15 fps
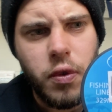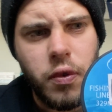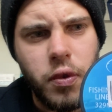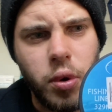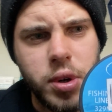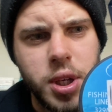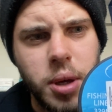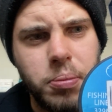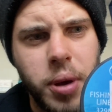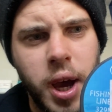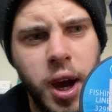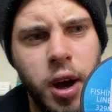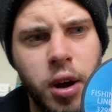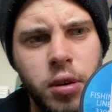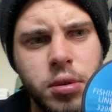
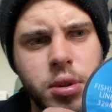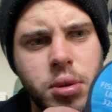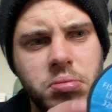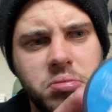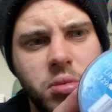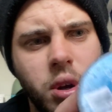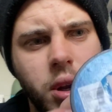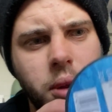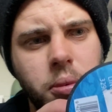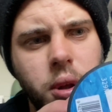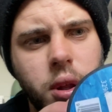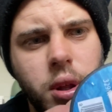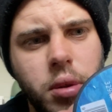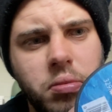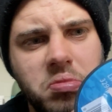40-pound,
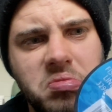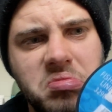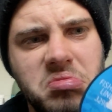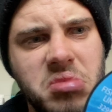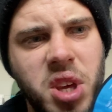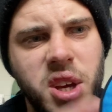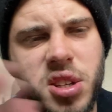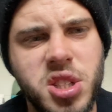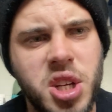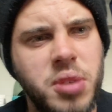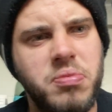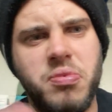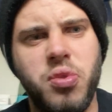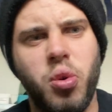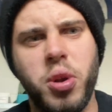
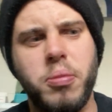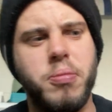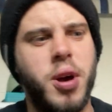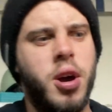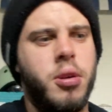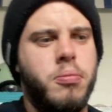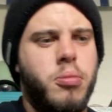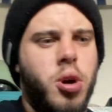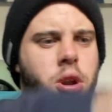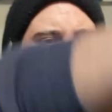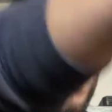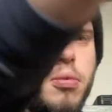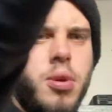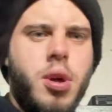cheap 40-pound mono.